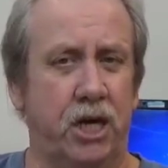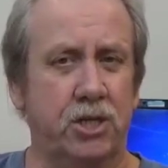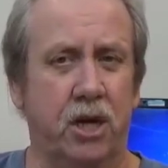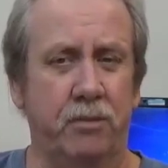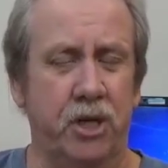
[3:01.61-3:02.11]

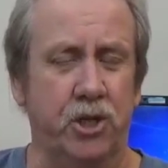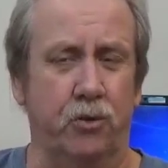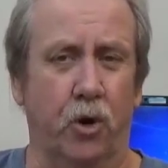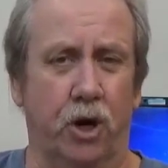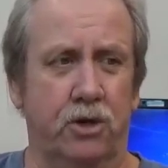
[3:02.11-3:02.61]
does
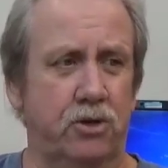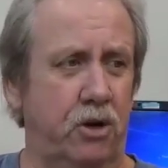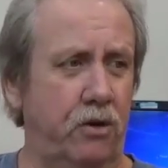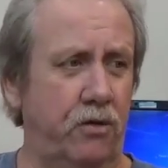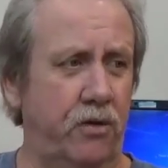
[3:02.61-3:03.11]
commission work.
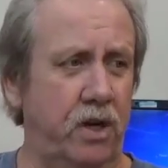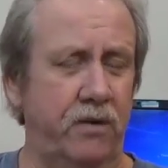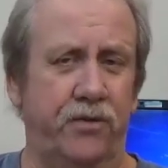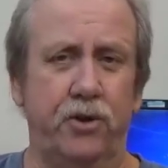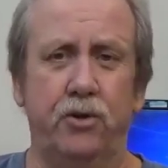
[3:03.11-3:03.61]
So
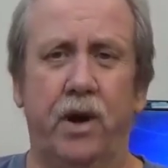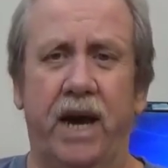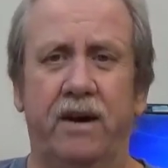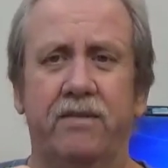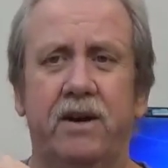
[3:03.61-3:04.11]
if you
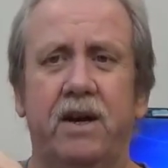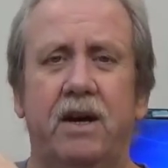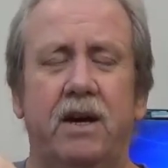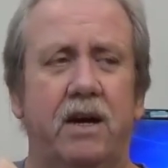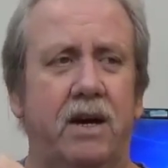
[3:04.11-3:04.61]
have
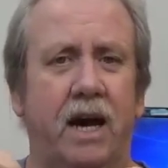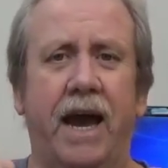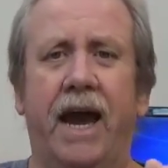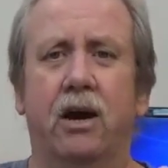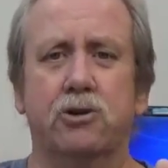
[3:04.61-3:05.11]
a
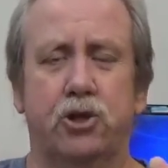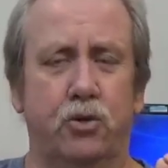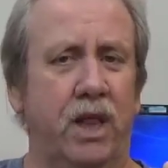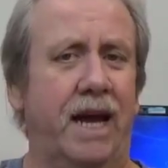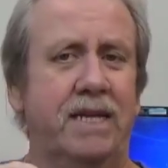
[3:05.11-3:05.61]
house
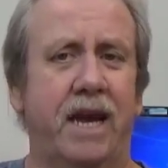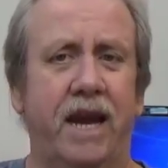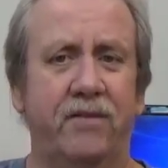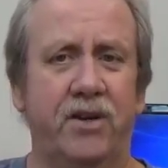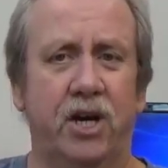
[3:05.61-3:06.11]
you would like to
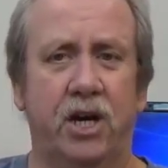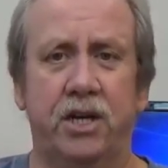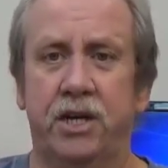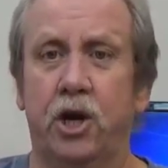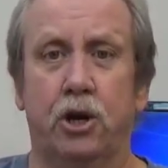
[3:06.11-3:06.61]
have
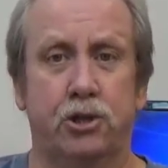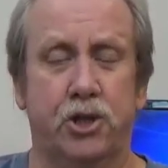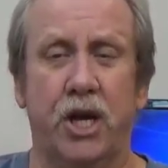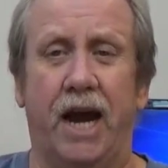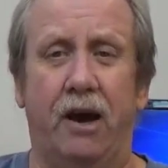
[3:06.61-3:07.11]
done in her
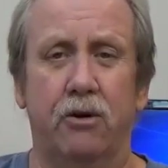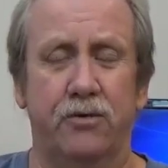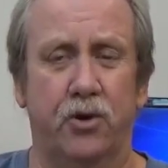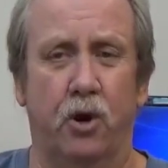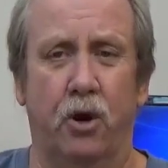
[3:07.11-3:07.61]
style
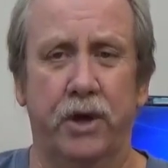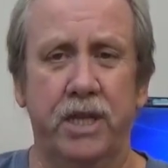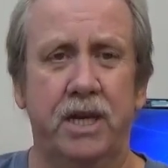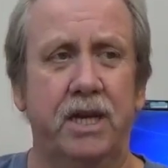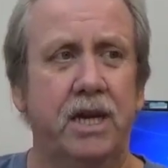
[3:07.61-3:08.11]
of
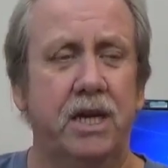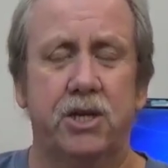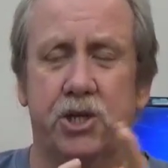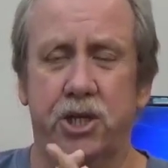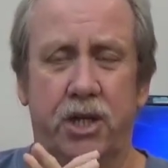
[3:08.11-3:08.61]
drawing,
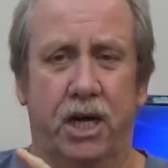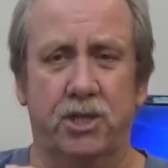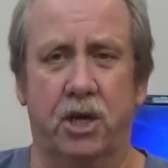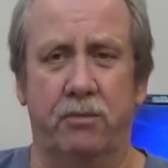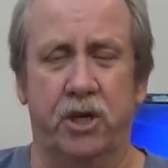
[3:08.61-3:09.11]
she
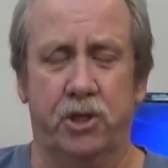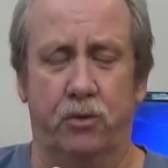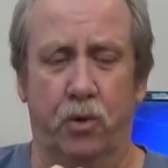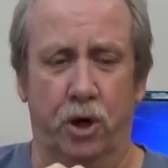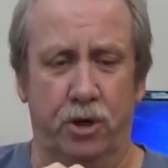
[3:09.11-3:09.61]
does
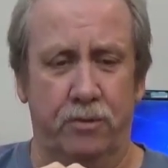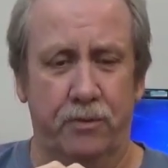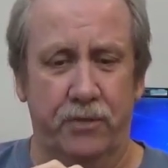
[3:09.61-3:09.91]
commission work.